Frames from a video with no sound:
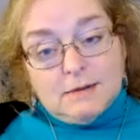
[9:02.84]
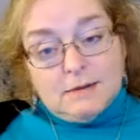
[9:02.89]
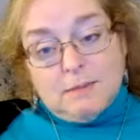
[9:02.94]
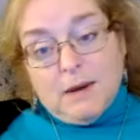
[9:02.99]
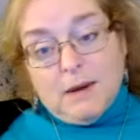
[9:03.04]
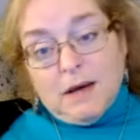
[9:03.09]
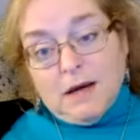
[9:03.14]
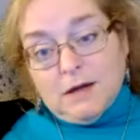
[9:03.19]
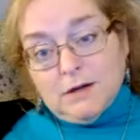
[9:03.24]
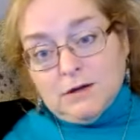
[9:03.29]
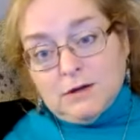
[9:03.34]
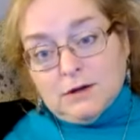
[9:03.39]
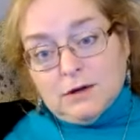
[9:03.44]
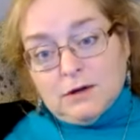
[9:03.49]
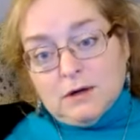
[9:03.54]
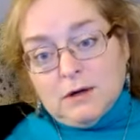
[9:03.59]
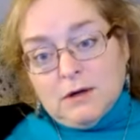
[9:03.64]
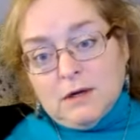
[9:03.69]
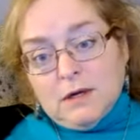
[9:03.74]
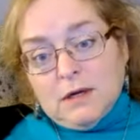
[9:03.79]
to
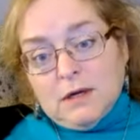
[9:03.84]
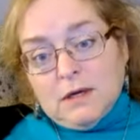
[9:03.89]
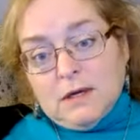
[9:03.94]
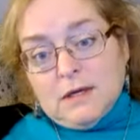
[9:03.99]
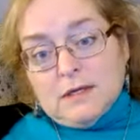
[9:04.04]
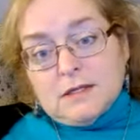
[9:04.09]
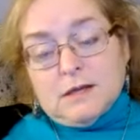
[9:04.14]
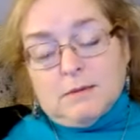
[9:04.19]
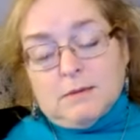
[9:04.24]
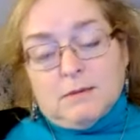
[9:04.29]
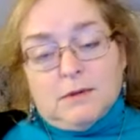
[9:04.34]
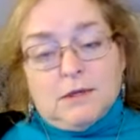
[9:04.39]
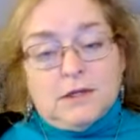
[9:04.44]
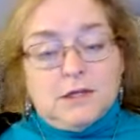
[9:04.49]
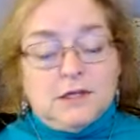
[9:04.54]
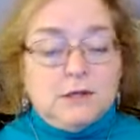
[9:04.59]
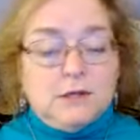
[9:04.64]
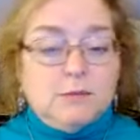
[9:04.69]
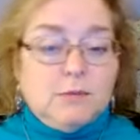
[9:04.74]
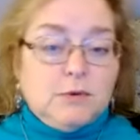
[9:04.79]
ponder some of the
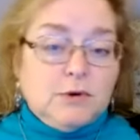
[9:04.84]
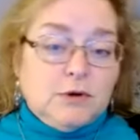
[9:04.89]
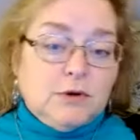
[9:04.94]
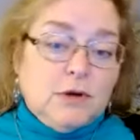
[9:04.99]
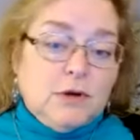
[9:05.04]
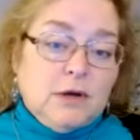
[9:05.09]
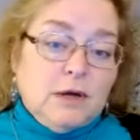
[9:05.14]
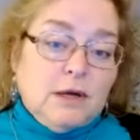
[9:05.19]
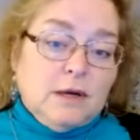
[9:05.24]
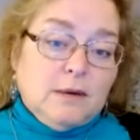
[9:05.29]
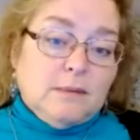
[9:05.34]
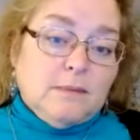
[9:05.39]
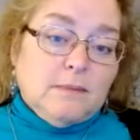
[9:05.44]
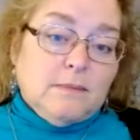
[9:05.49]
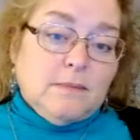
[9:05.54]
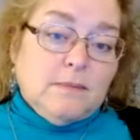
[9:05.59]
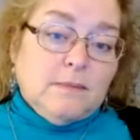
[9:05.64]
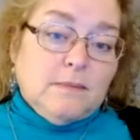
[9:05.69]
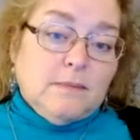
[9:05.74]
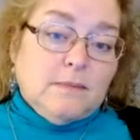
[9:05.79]
deeper
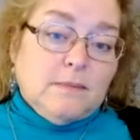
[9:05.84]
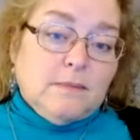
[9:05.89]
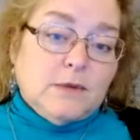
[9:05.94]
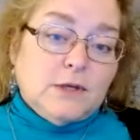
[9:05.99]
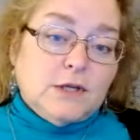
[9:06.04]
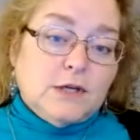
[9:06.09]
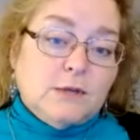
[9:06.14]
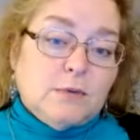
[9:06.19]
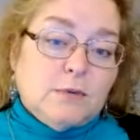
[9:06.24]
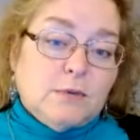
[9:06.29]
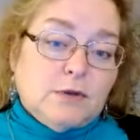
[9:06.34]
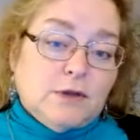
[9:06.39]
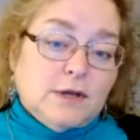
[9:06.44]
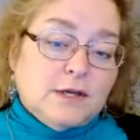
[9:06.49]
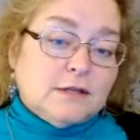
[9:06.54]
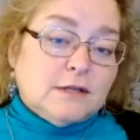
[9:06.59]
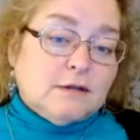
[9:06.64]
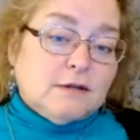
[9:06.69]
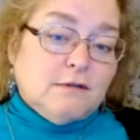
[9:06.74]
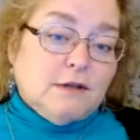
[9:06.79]

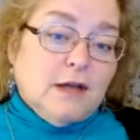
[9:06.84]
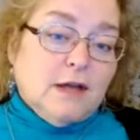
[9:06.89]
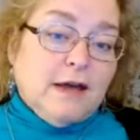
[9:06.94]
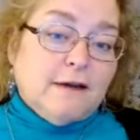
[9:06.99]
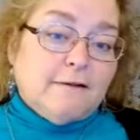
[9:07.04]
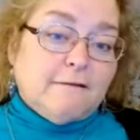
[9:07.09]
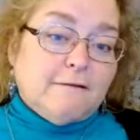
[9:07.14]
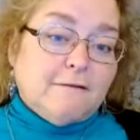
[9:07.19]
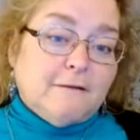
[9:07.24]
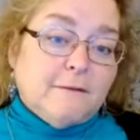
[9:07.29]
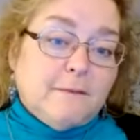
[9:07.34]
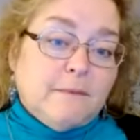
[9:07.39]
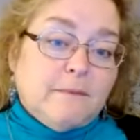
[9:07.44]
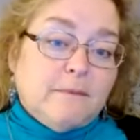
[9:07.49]
things of life.